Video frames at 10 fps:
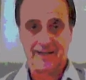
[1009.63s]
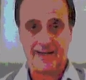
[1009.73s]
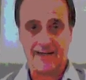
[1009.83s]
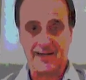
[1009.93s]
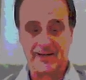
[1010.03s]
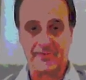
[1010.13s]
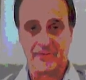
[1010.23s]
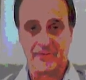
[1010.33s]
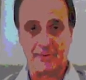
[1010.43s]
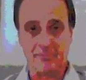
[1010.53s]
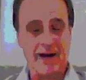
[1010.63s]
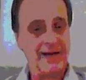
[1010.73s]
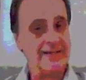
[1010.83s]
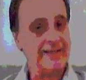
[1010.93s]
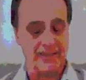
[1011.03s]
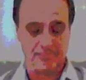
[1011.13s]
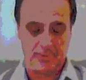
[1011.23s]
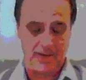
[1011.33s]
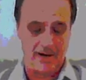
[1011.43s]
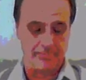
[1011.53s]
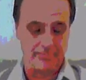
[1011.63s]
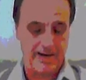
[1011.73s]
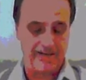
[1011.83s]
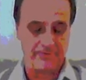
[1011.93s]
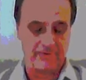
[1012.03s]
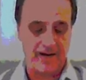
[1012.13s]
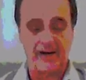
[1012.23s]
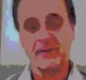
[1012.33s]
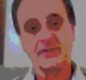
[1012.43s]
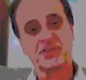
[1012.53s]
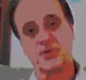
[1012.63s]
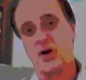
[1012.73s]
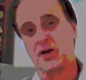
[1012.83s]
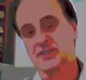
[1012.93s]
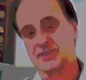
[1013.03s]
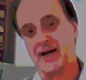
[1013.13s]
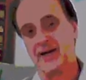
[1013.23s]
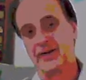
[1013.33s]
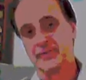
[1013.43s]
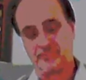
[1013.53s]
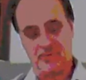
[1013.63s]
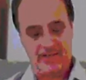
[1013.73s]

the mighty empire made of iron, strong as iron,